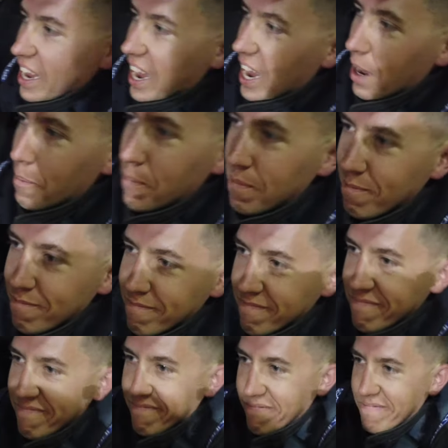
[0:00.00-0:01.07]
Yeah.
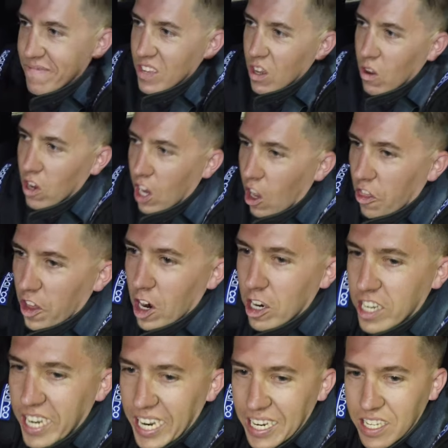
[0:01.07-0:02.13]
We'll go
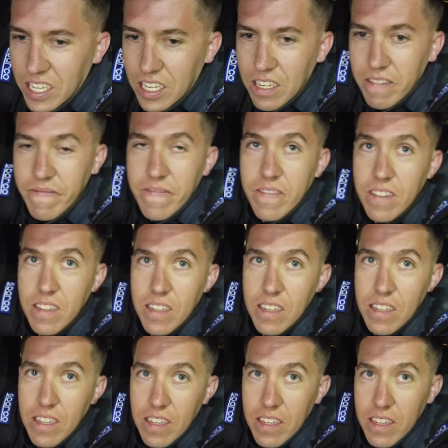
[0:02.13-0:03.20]
13. So what are you
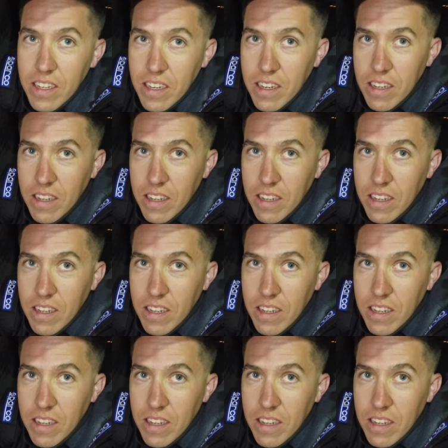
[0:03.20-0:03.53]
gonna do?